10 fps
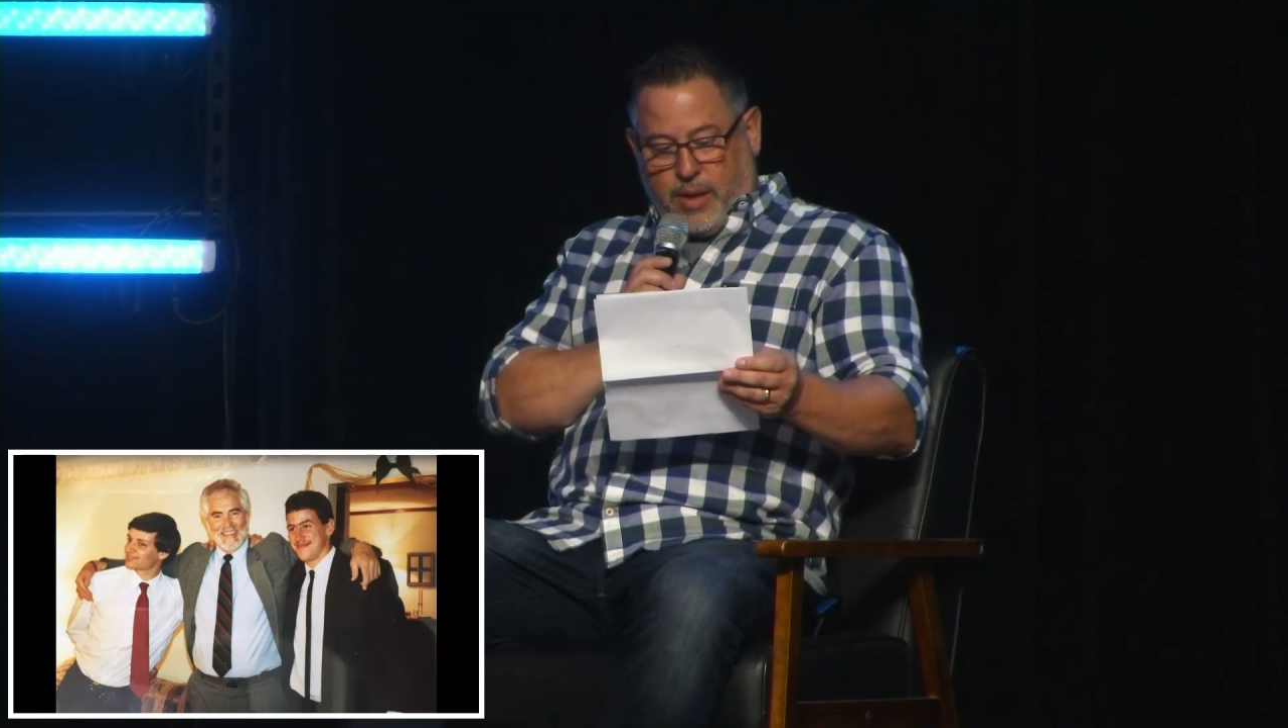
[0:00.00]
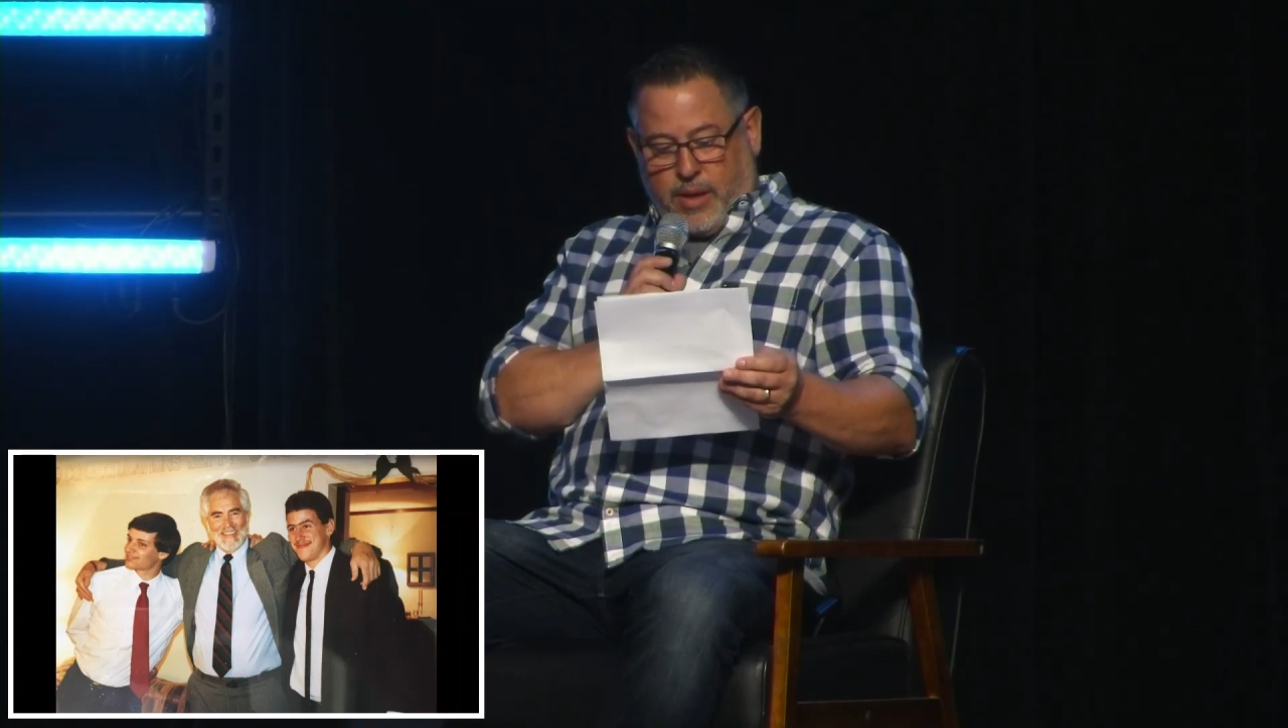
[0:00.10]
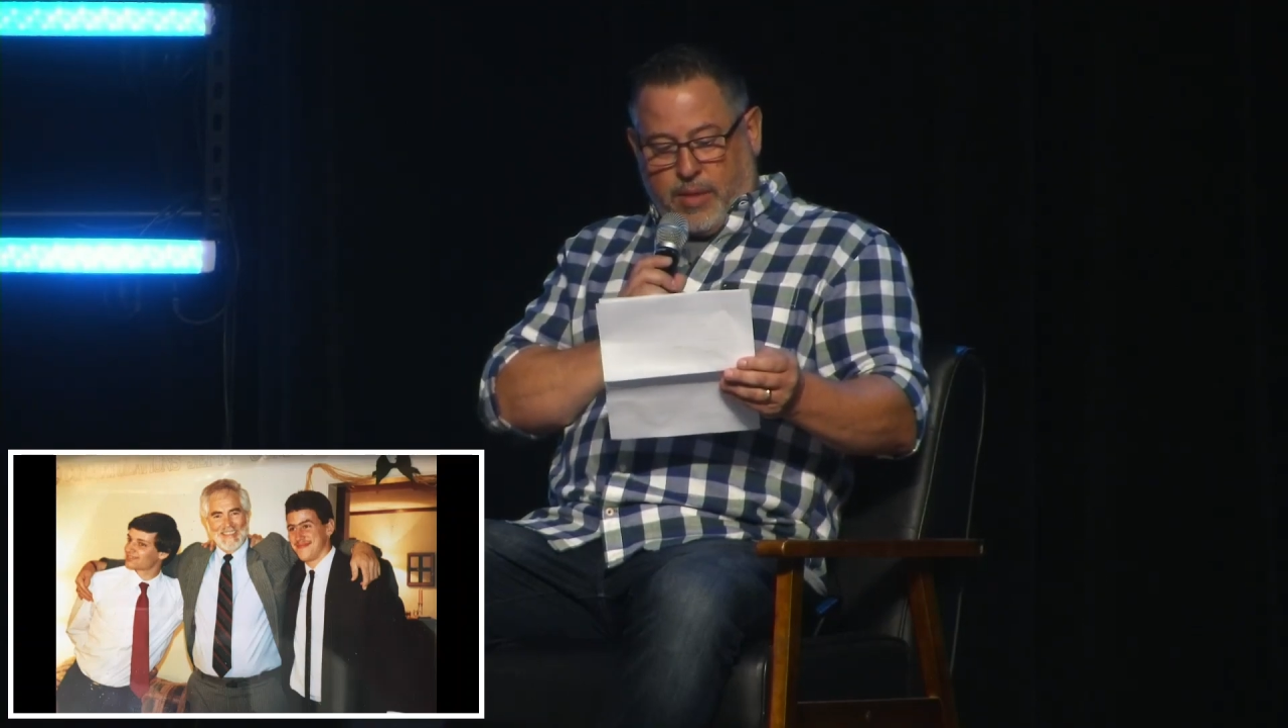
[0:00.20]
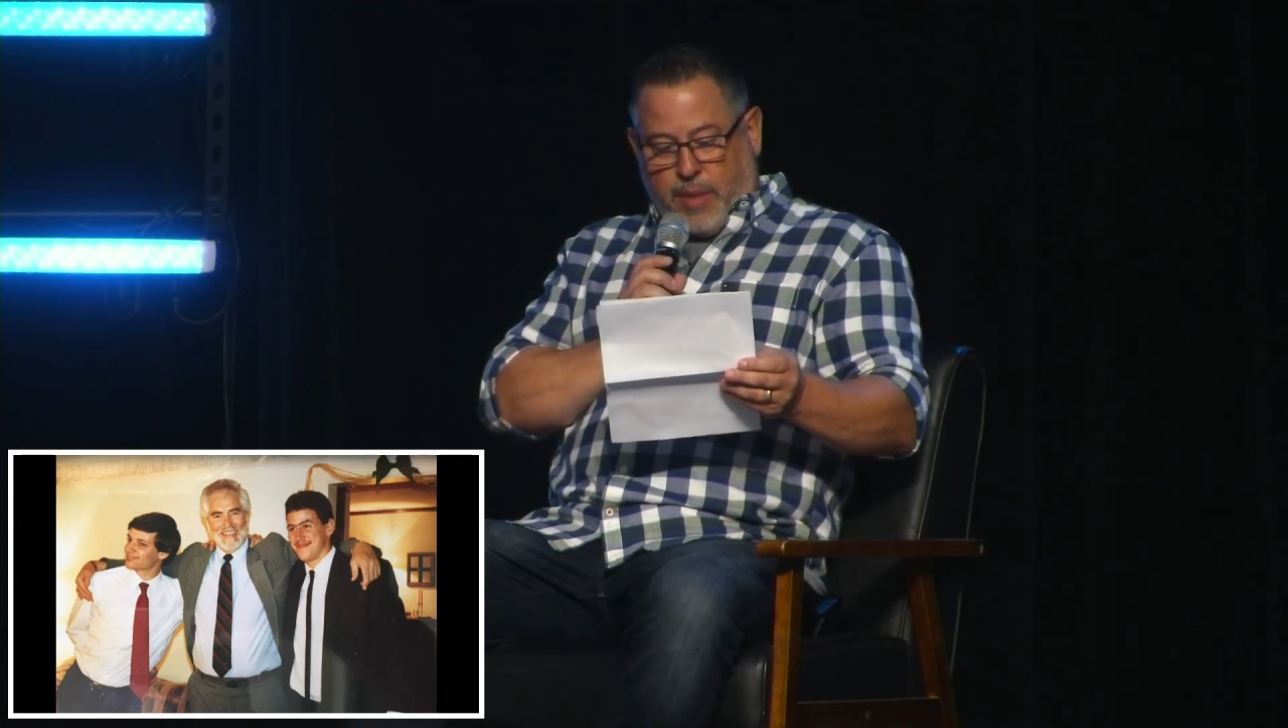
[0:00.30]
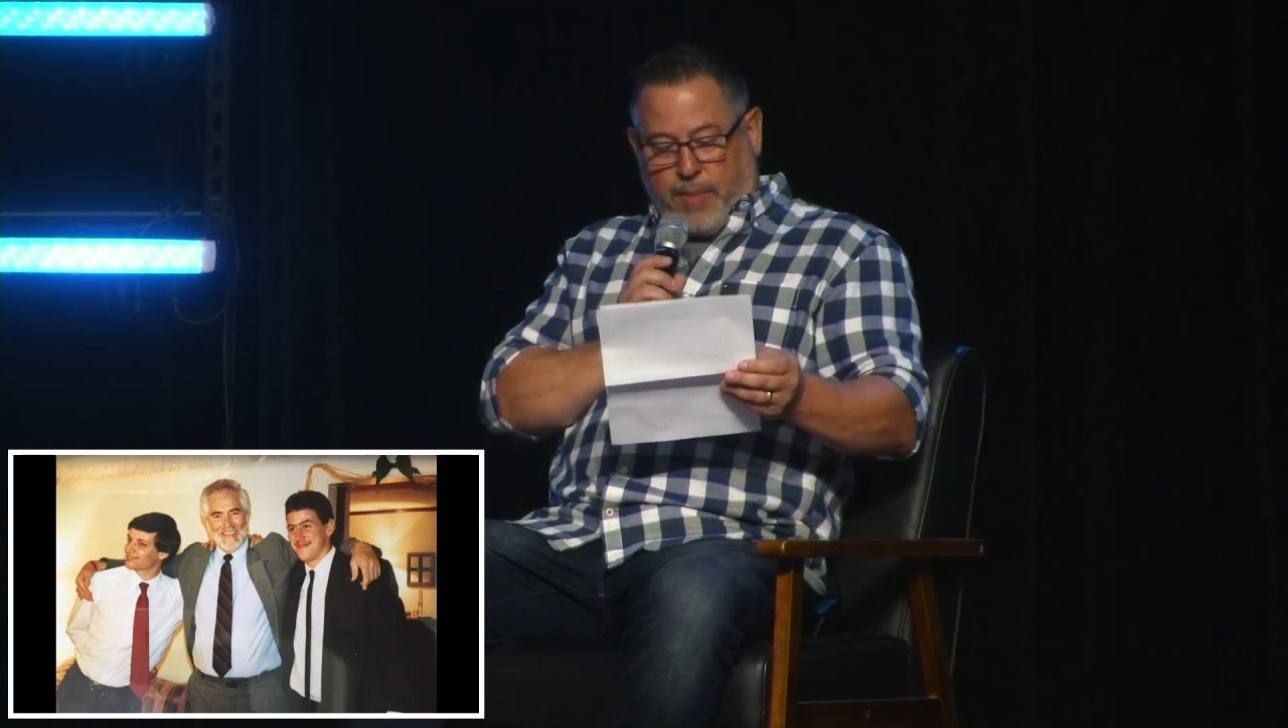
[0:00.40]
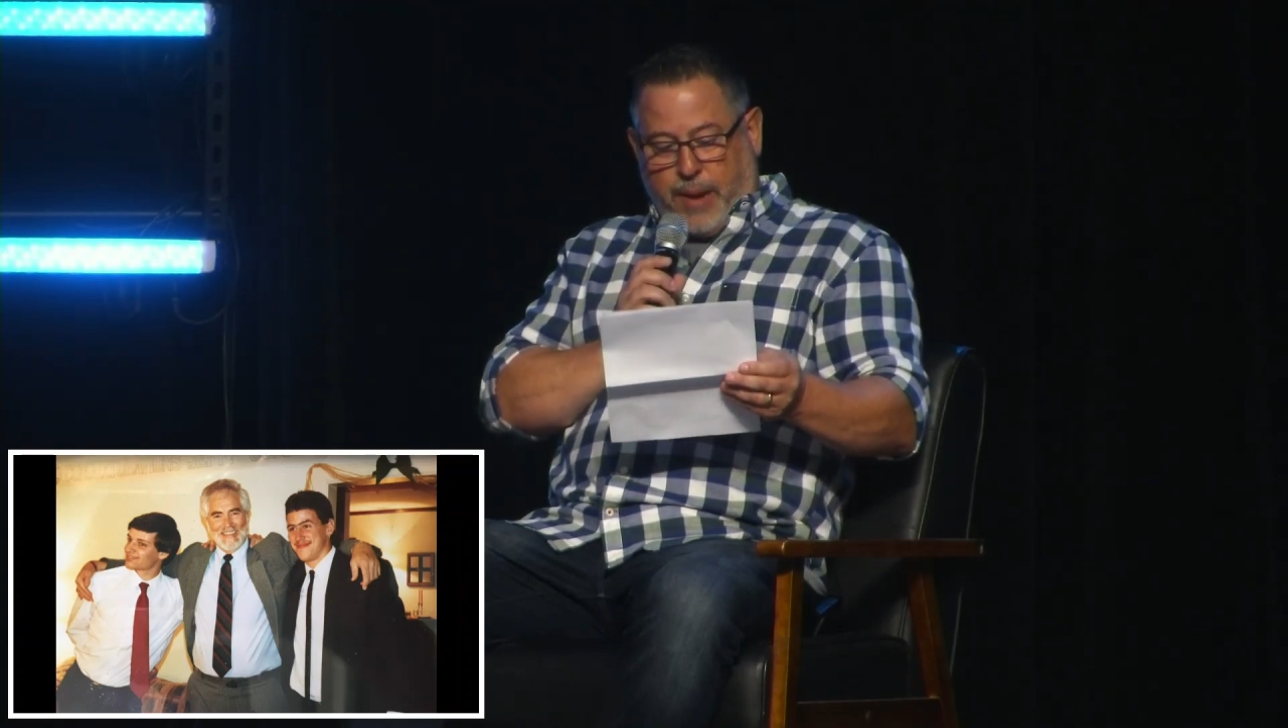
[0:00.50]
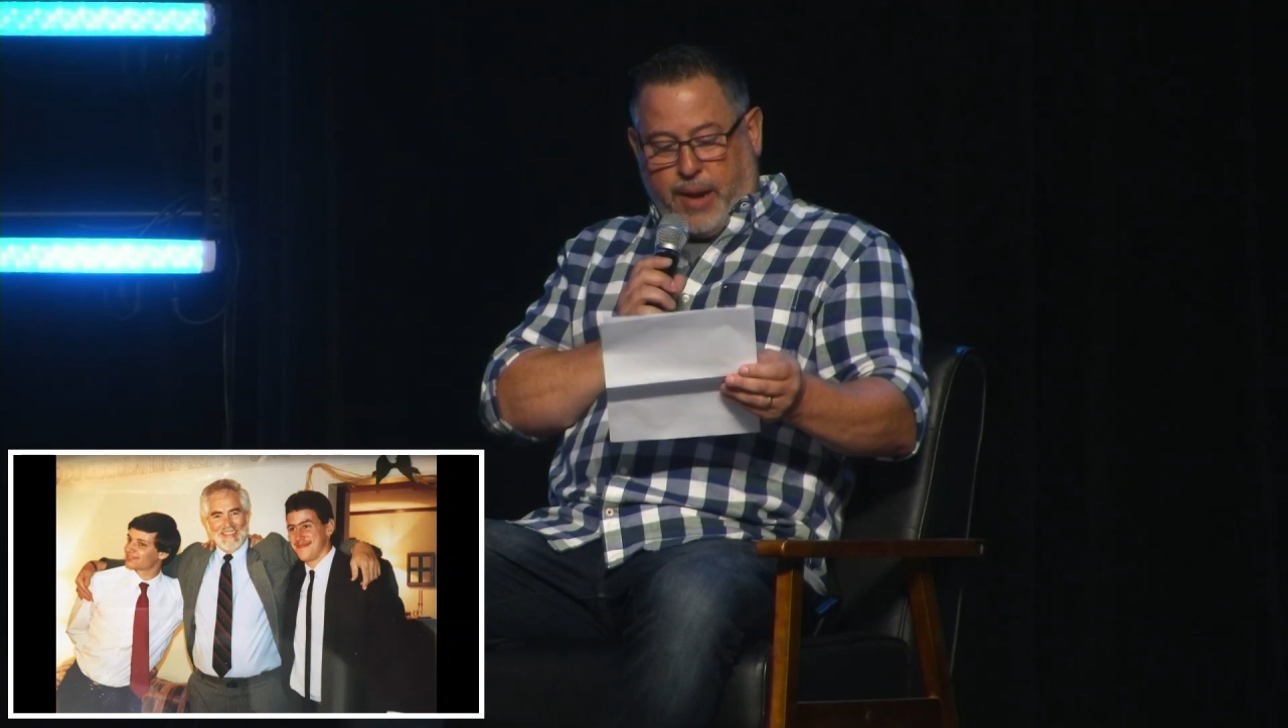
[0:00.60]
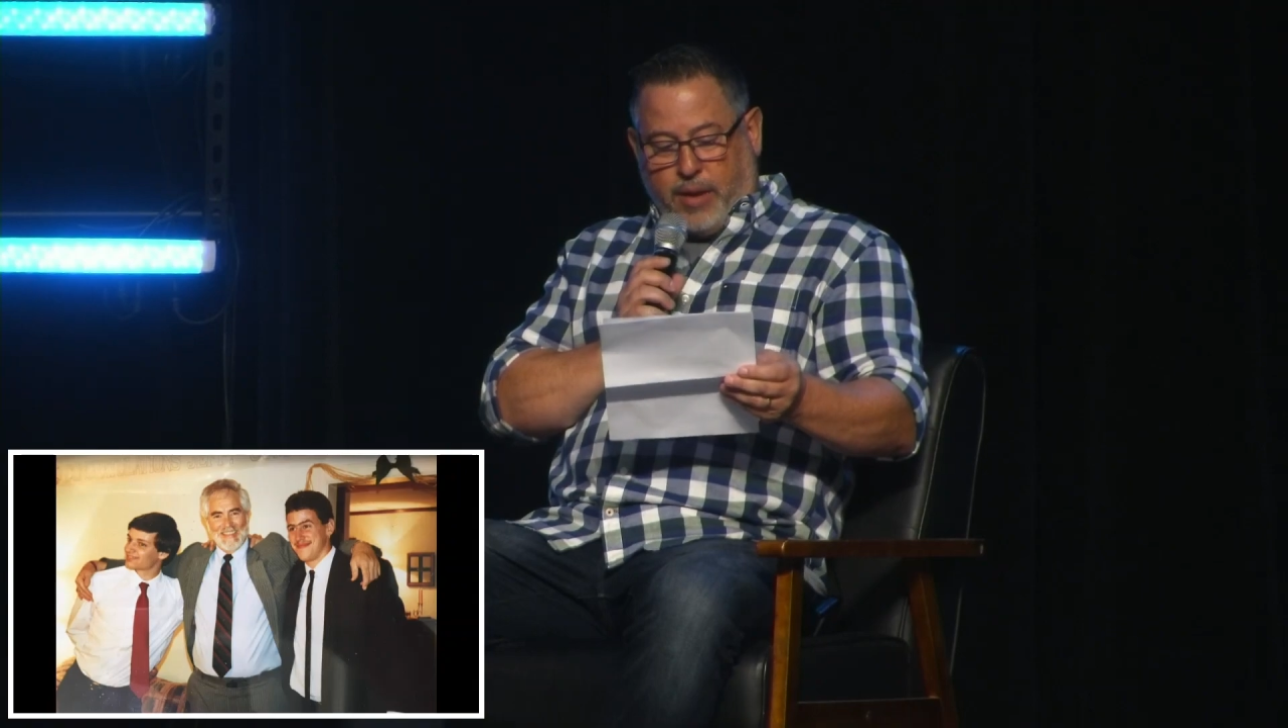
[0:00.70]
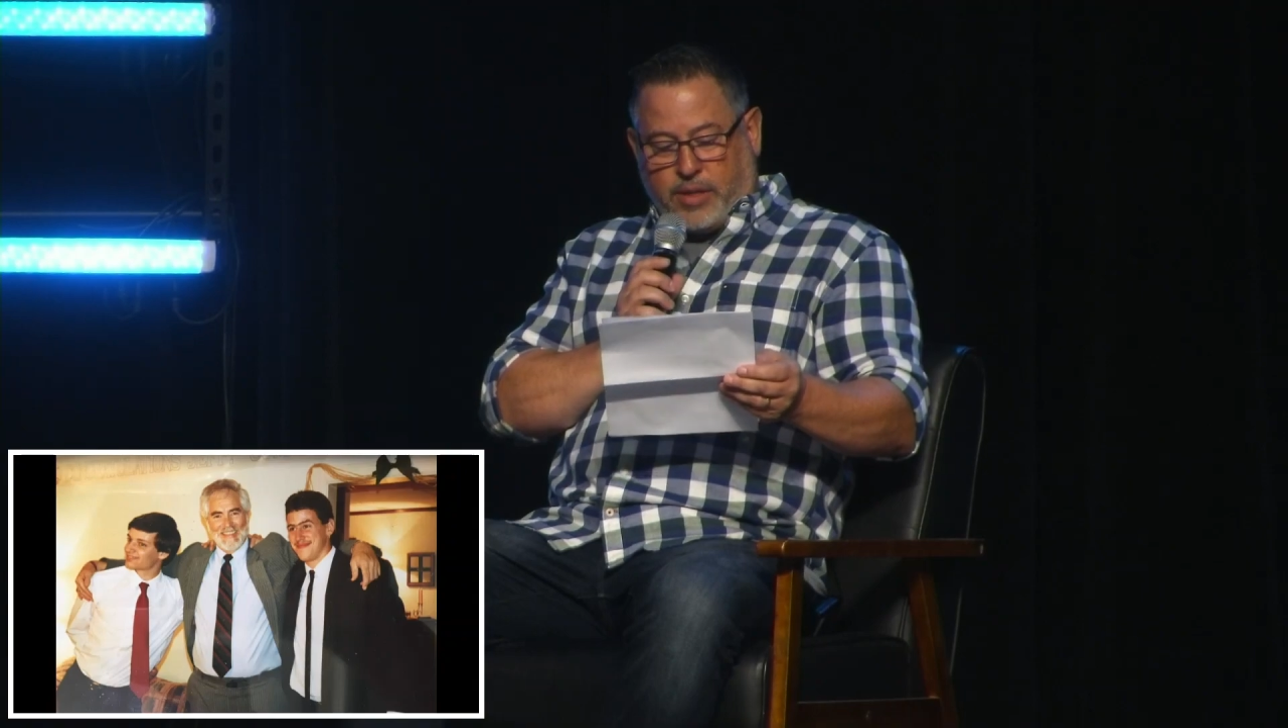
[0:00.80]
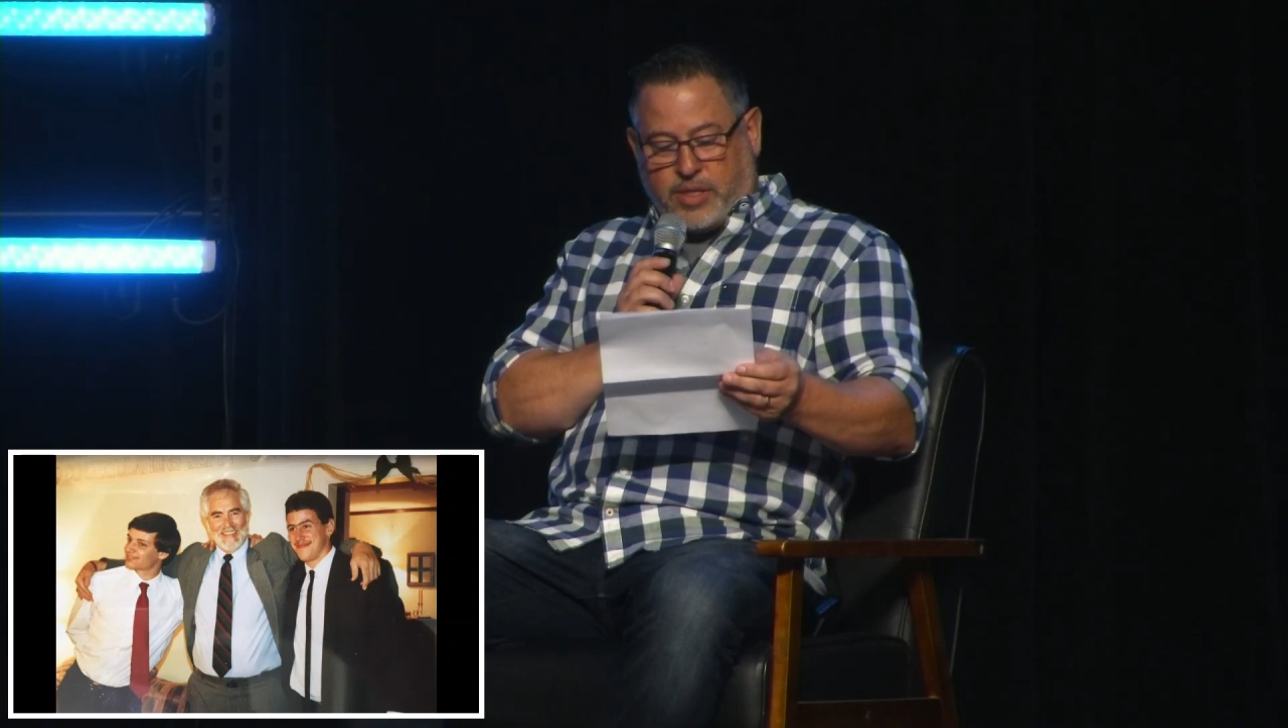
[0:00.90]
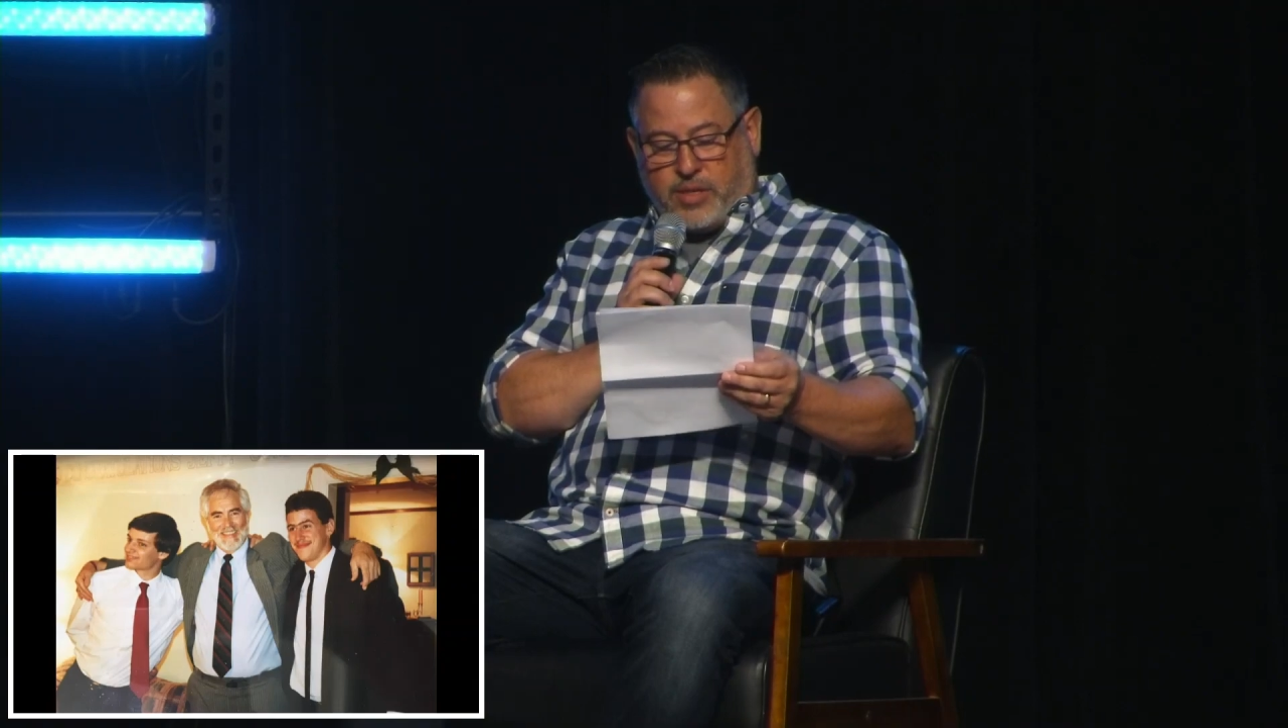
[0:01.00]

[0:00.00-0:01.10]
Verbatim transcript: My parents